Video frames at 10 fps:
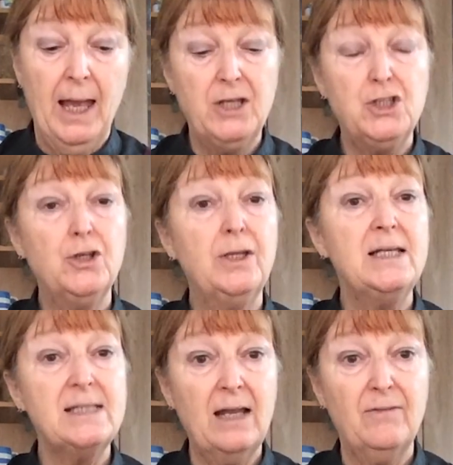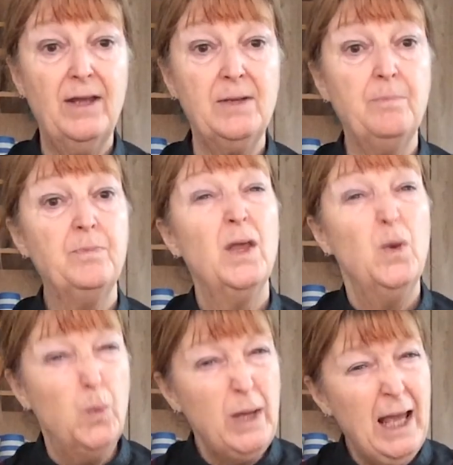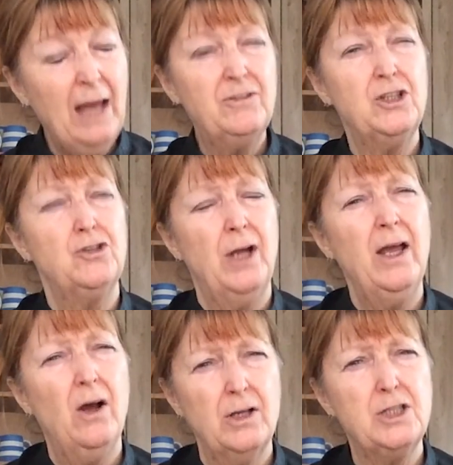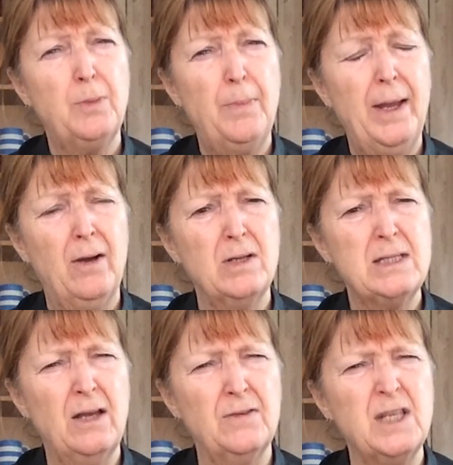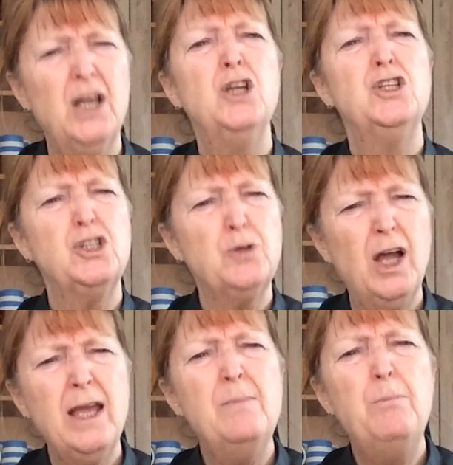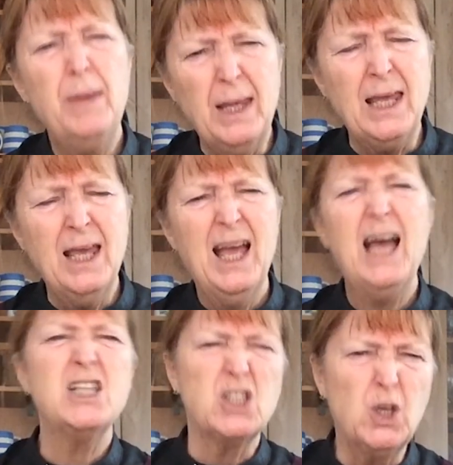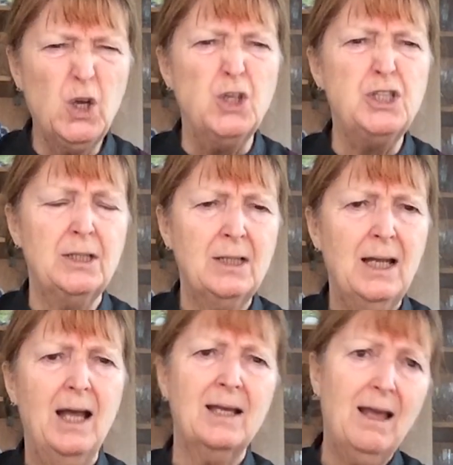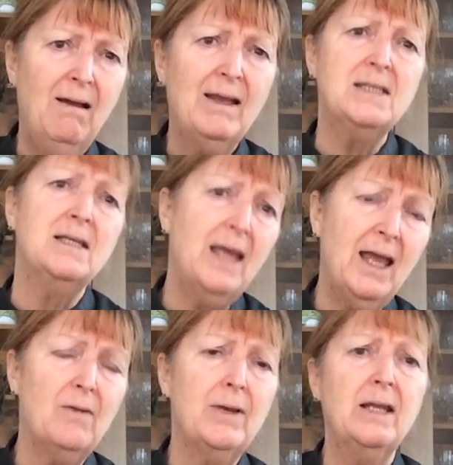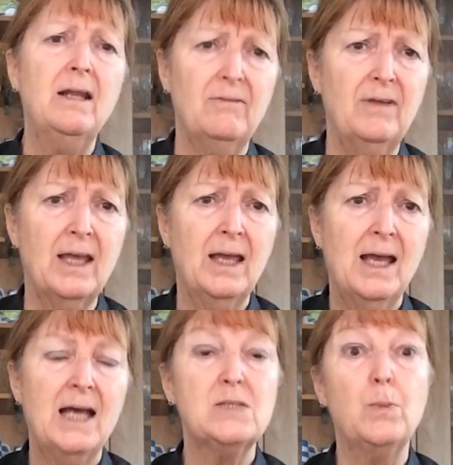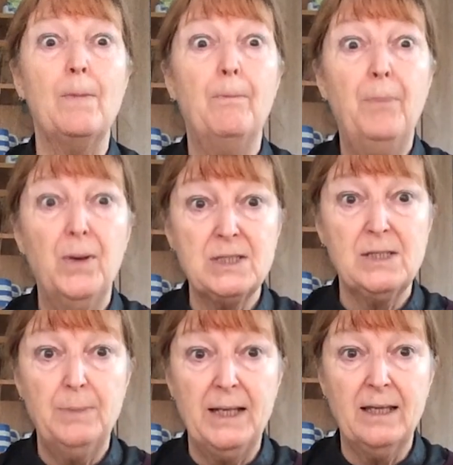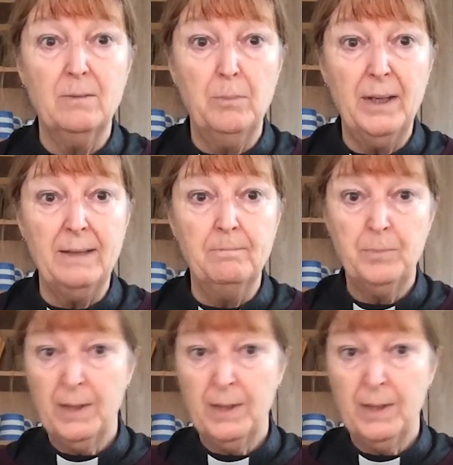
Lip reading: And during this Advent, we have to try hard to prepare ourselves, to try and be as good and kind and caring and loving as we possibly can be.